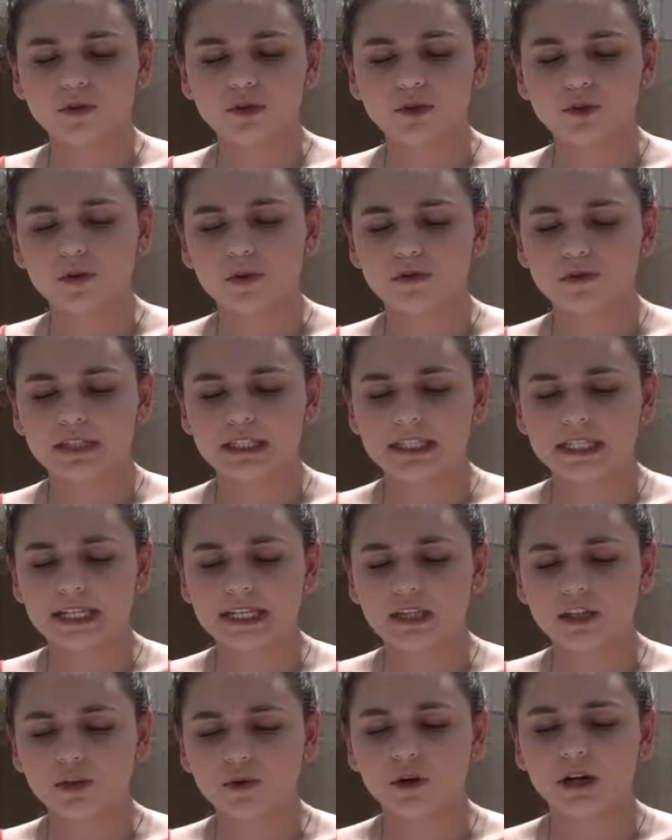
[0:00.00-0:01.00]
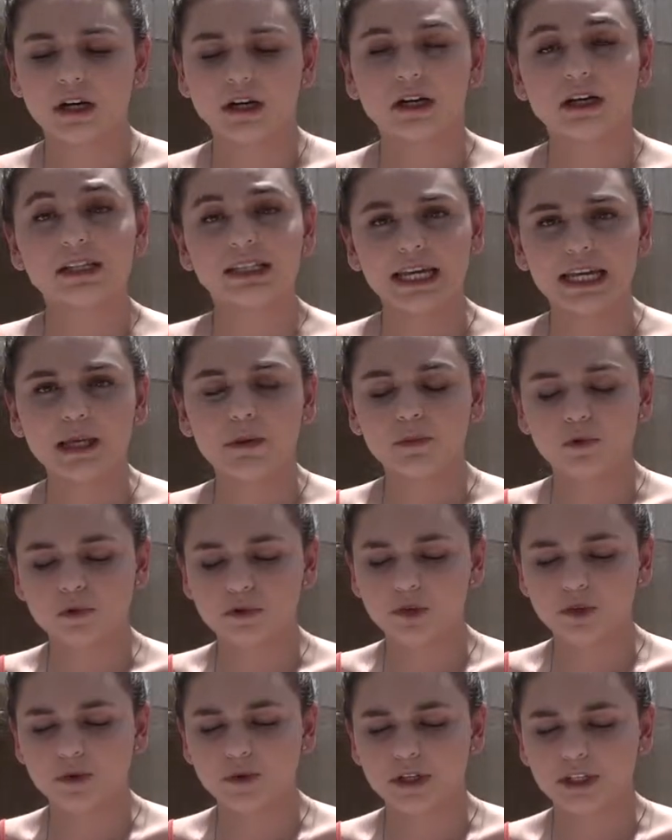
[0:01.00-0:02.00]
to OCD, you are unable
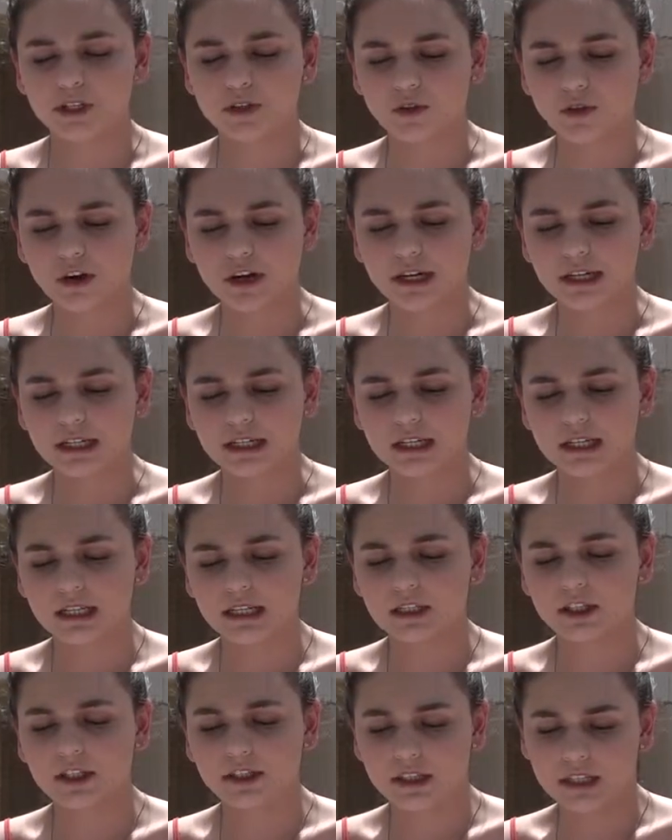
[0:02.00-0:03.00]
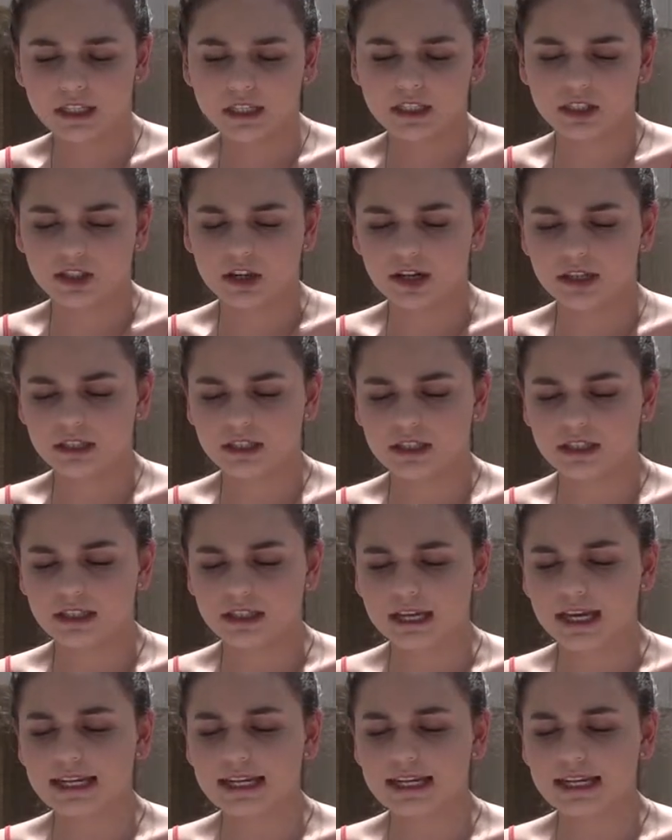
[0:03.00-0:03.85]
to ignore these thoughts.